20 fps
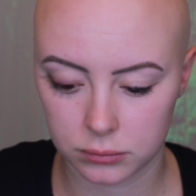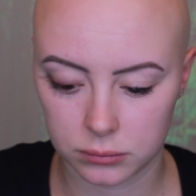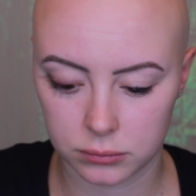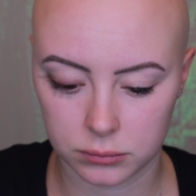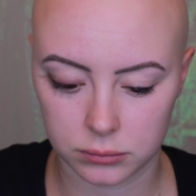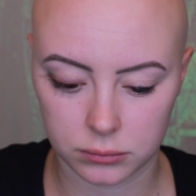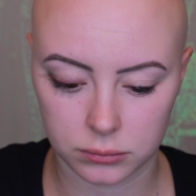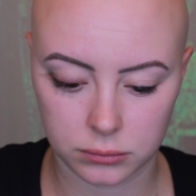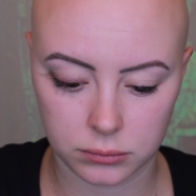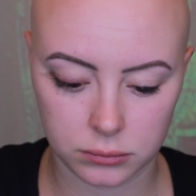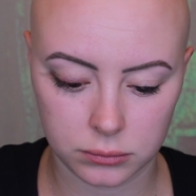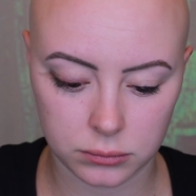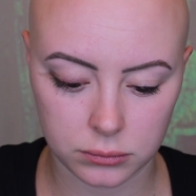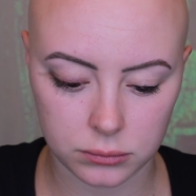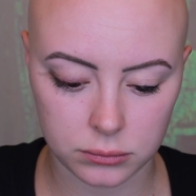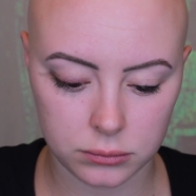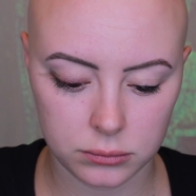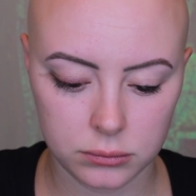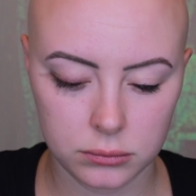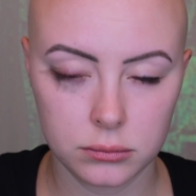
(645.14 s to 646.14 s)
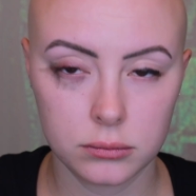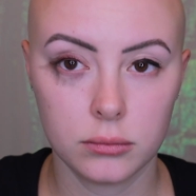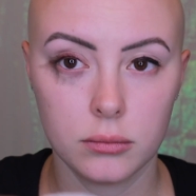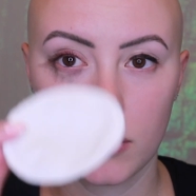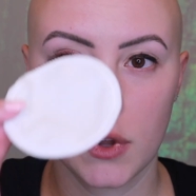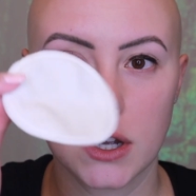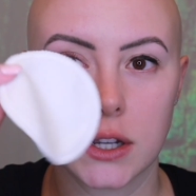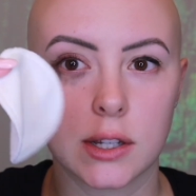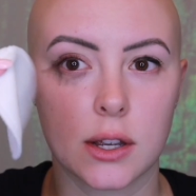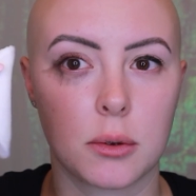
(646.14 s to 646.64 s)
So
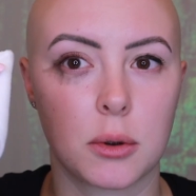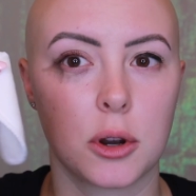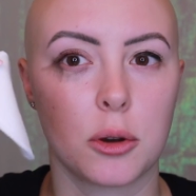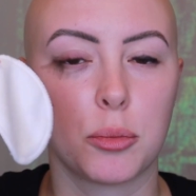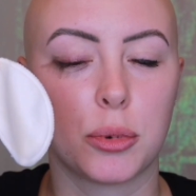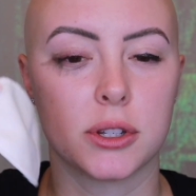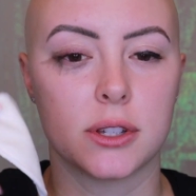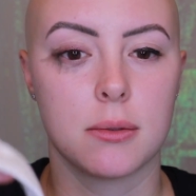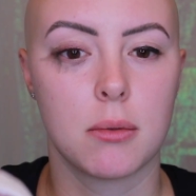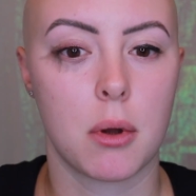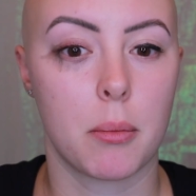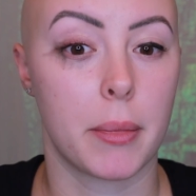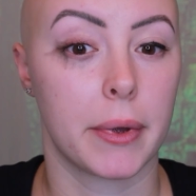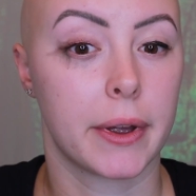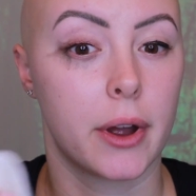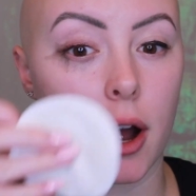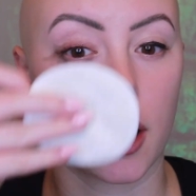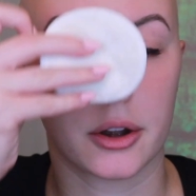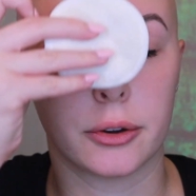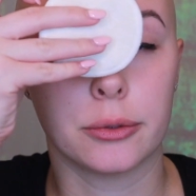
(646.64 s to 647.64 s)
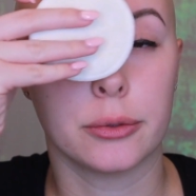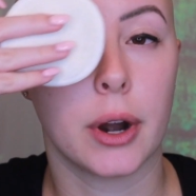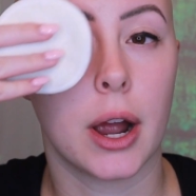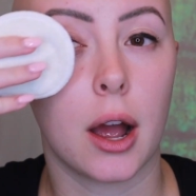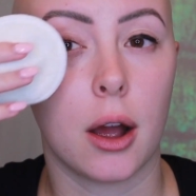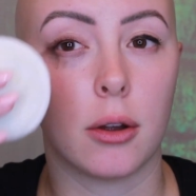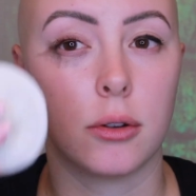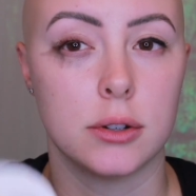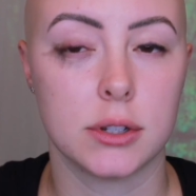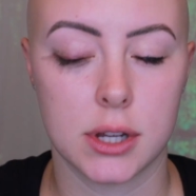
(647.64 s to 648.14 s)
I'm gonna put some on my cotton
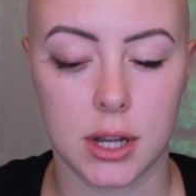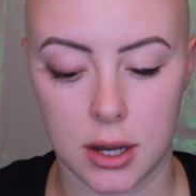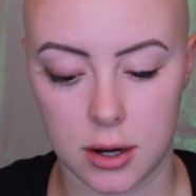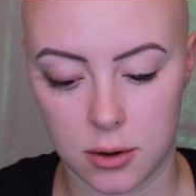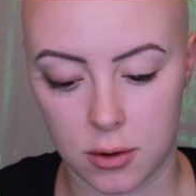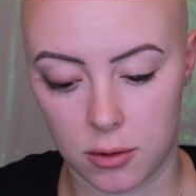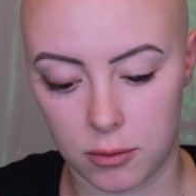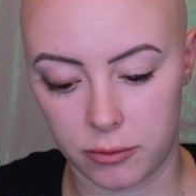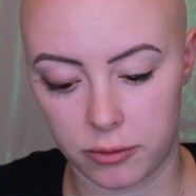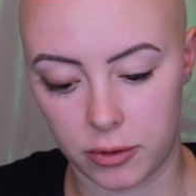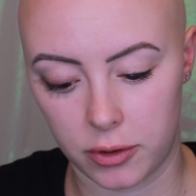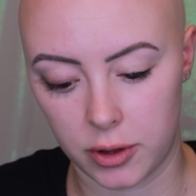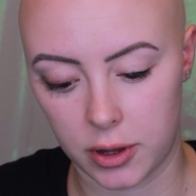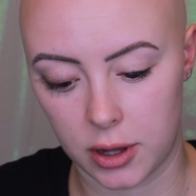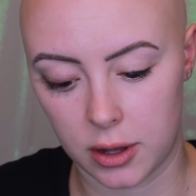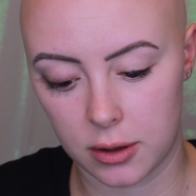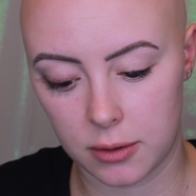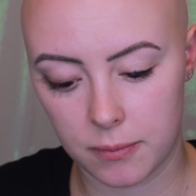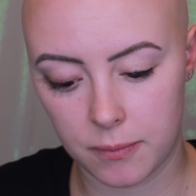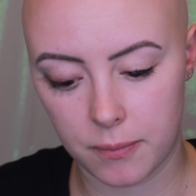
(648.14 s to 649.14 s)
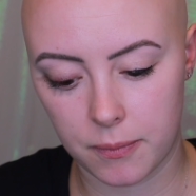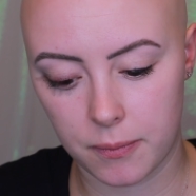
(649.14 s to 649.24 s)
round and hopefully